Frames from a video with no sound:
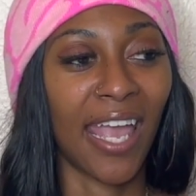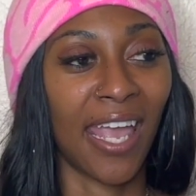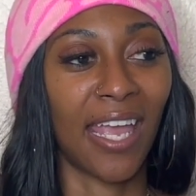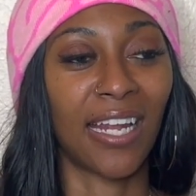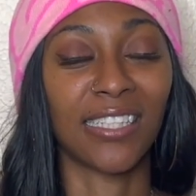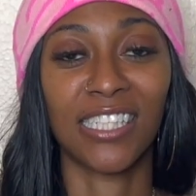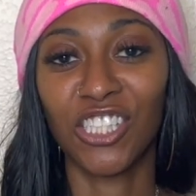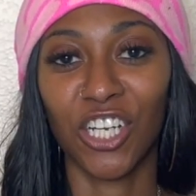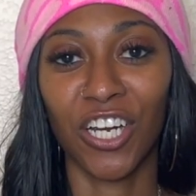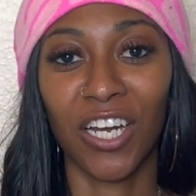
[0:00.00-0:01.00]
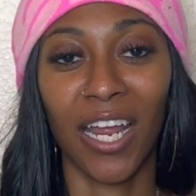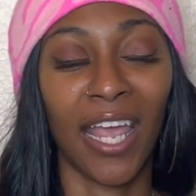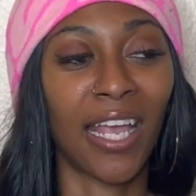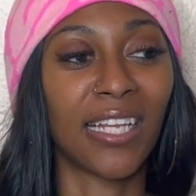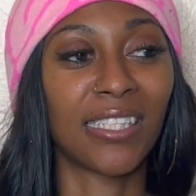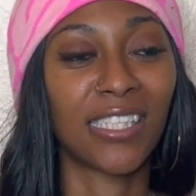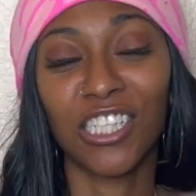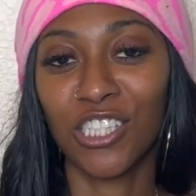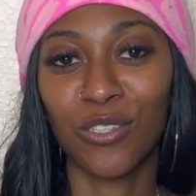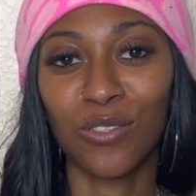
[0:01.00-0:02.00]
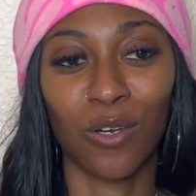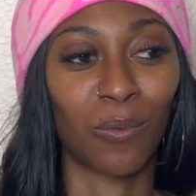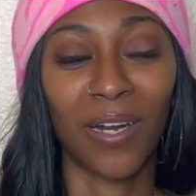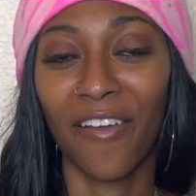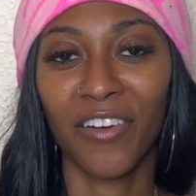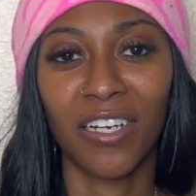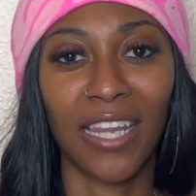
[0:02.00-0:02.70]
and a t-shirt and tennis shoes or whatever,